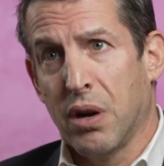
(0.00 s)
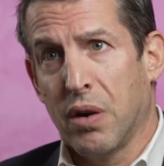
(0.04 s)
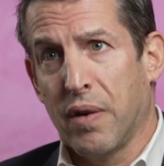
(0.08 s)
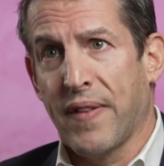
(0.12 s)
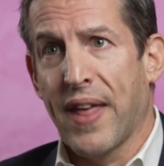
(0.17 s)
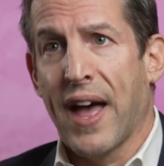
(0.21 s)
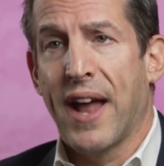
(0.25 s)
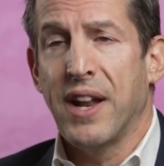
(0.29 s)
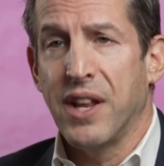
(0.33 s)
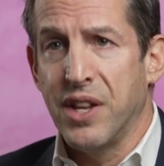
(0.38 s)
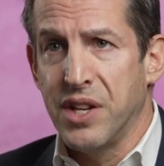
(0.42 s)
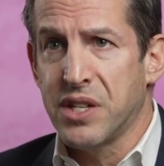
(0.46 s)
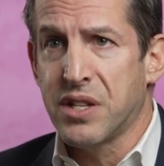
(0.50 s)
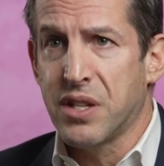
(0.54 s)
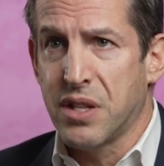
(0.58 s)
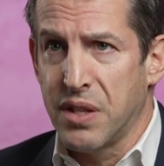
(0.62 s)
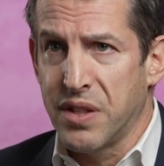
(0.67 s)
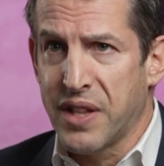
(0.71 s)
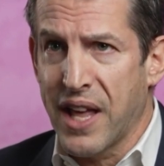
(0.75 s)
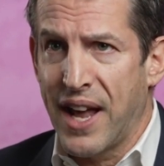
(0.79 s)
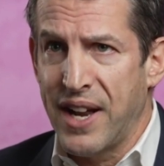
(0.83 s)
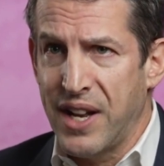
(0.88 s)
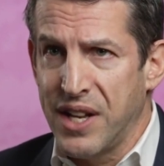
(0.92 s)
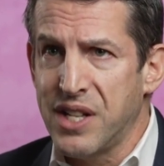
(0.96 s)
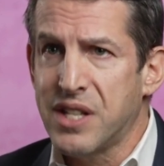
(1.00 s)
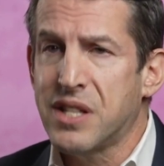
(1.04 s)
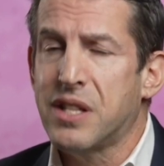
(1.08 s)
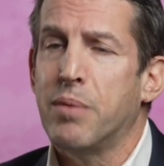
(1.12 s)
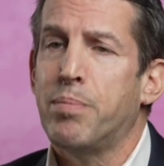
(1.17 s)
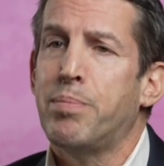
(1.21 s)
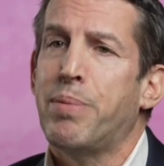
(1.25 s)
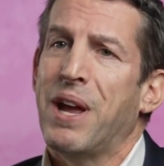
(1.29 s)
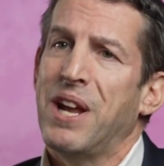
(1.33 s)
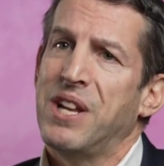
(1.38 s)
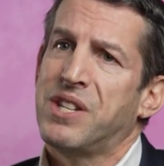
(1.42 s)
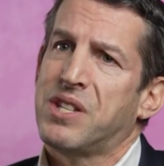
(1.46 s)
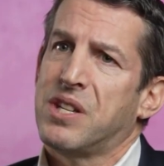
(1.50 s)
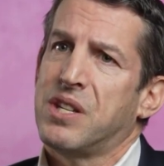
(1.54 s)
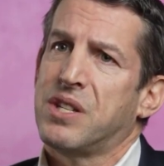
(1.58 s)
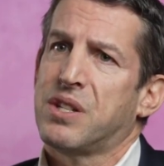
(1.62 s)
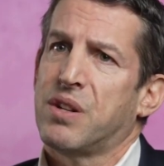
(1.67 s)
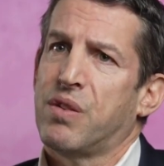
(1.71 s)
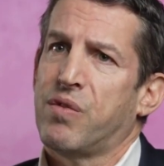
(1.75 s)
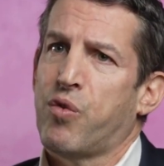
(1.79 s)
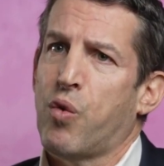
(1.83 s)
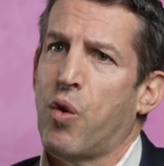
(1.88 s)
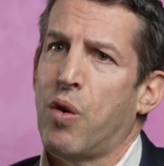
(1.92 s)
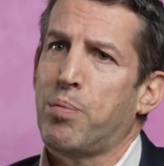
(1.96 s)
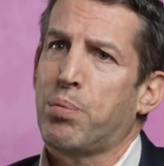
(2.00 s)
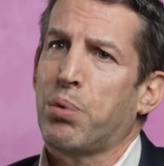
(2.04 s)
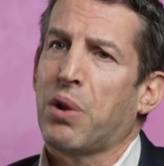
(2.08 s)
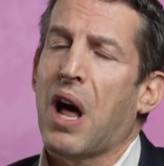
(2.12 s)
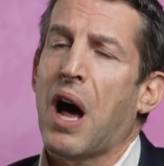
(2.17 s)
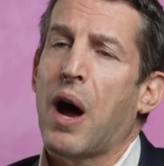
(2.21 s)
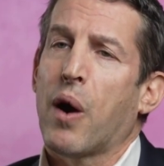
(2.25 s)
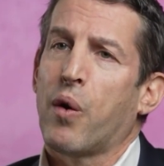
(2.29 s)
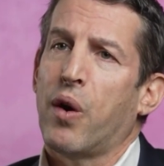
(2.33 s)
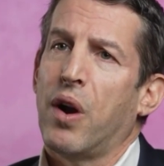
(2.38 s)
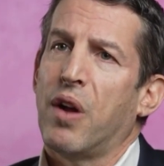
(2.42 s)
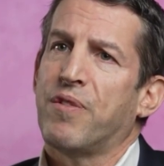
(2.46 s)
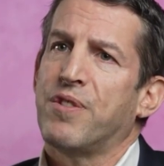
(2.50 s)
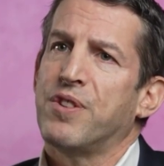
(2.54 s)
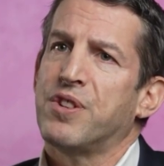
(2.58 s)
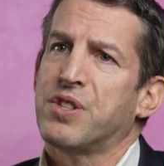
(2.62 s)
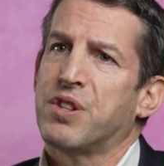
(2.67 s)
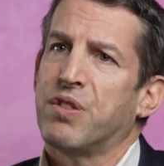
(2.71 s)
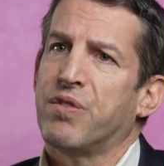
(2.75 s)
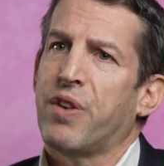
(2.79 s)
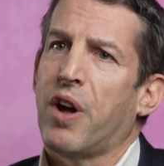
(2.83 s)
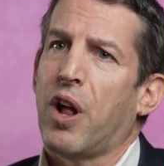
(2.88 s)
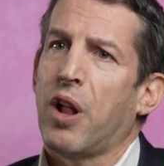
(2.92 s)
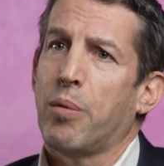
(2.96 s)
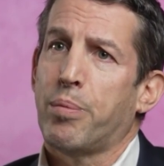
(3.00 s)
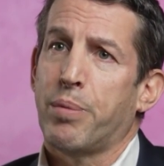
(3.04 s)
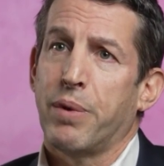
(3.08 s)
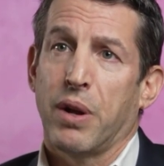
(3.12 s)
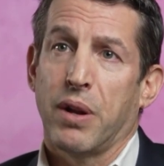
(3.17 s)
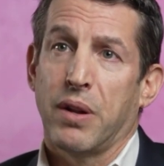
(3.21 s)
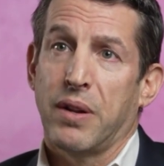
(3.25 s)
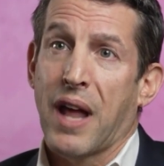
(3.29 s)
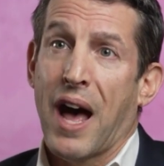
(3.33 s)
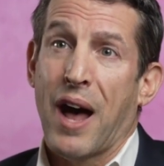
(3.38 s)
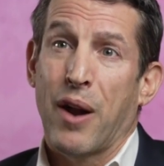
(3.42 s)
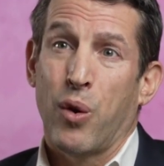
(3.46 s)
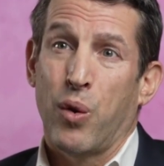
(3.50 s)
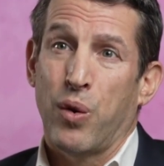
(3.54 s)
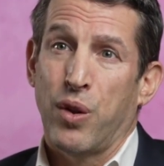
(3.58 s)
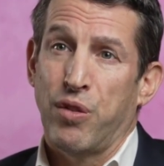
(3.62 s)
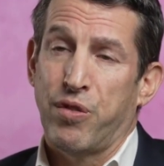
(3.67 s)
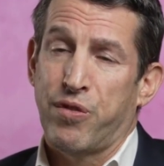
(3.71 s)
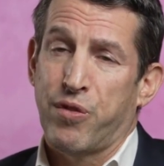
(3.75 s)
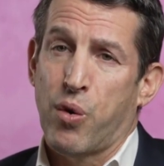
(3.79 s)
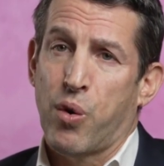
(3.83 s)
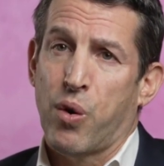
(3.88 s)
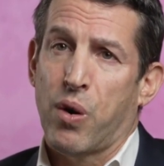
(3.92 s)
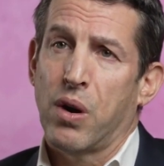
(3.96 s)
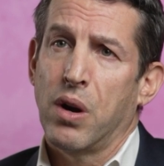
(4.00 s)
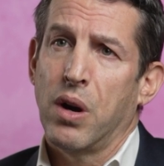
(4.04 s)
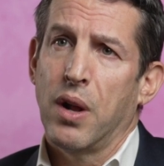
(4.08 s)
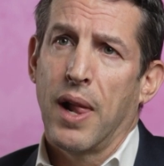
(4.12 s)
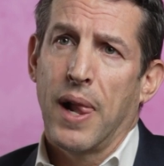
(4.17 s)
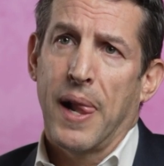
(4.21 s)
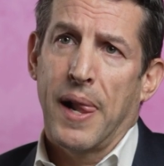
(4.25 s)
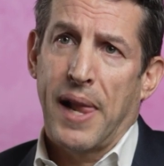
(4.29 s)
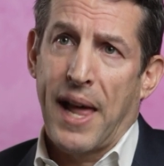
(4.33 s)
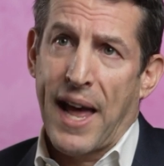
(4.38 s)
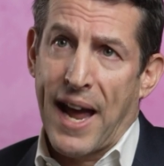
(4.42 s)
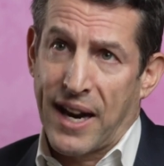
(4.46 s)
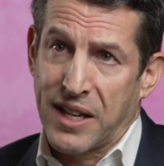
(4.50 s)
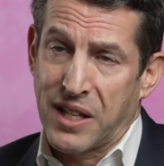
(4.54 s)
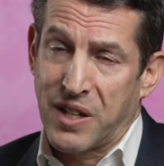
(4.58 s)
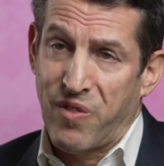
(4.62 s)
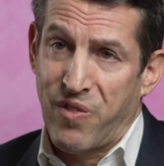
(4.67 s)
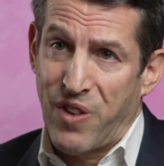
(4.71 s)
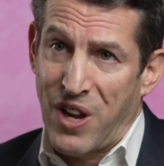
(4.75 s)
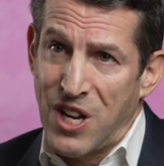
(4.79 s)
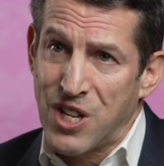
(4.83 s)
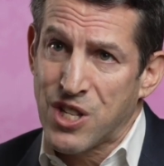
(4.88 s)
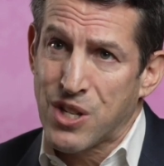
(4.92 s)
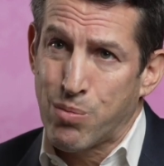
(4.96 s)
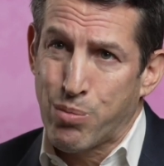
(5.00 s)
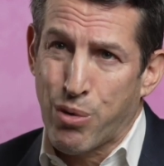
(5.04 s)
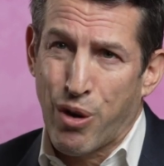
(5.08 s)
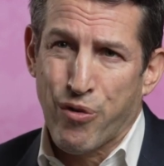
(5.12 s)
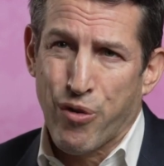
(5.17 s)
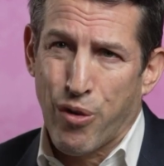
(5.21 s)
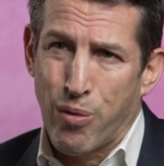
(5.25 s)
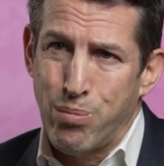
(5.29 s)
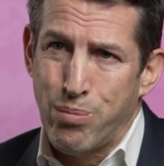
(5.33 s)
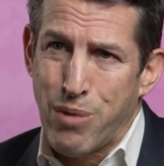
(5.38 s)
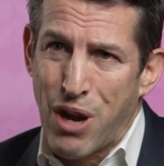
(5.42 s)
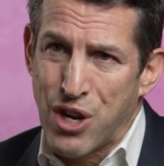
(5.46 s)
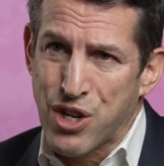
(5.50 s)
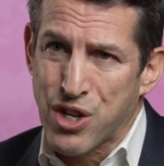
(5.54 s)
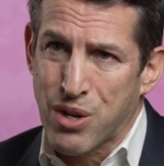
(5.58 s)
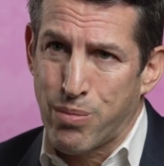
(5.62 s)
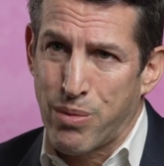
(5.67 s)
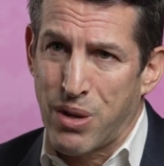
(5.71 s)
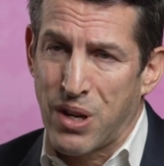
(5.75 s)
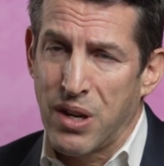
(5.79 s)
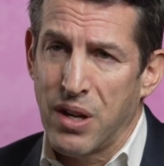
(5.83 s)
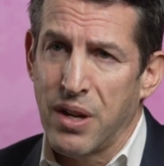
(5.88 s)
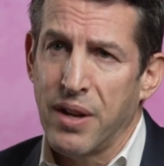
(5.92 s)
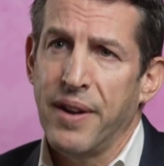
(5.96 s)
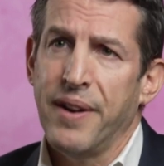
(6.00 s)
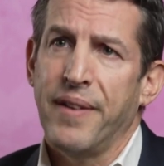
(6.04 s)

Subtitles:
That is the basis of what Blockgraph is developing, not only for activation but for measurement,